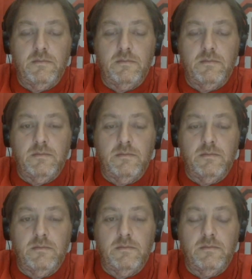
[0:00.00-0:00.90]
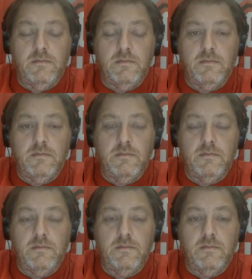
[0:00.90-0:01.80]

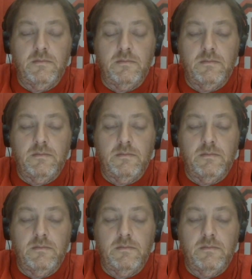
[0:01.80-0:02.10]
The person shown says nothing.